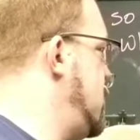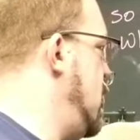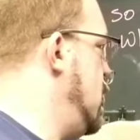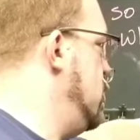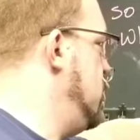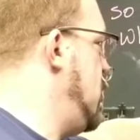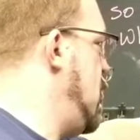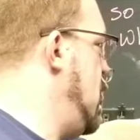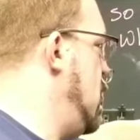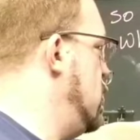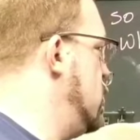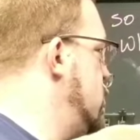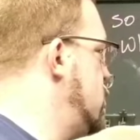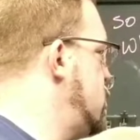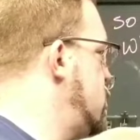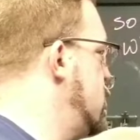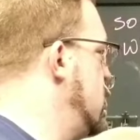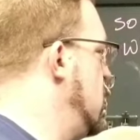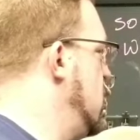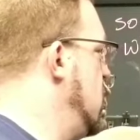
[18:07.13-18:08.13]
10
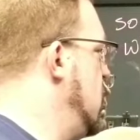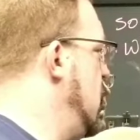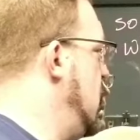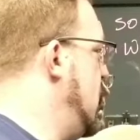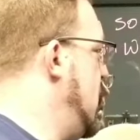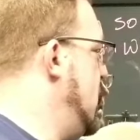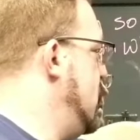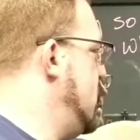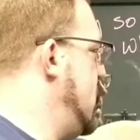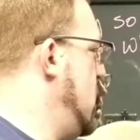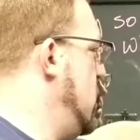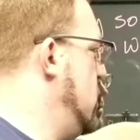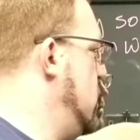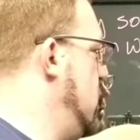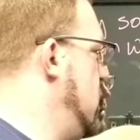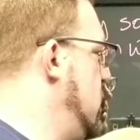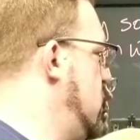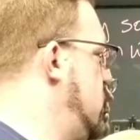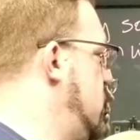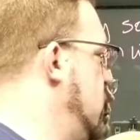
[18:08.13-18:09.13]
pounds. I got down
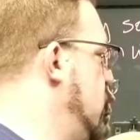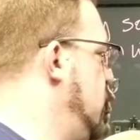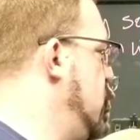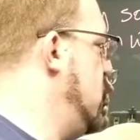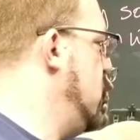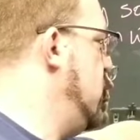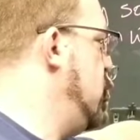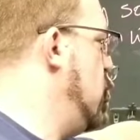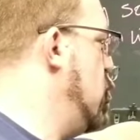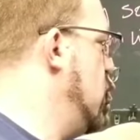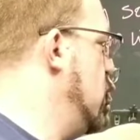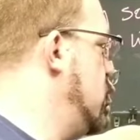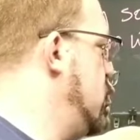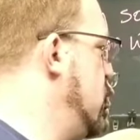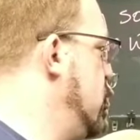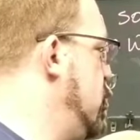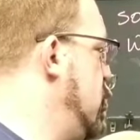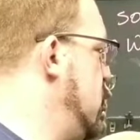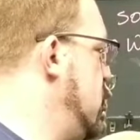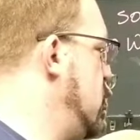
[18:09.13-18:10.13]
to 254,
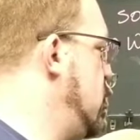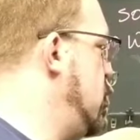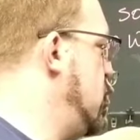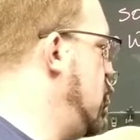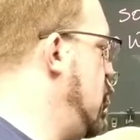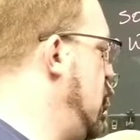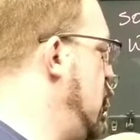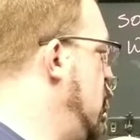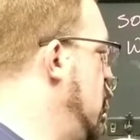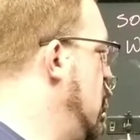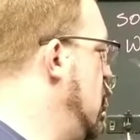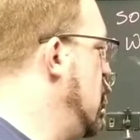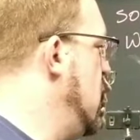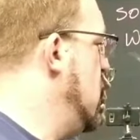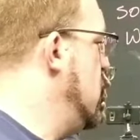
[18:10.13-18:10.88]
253.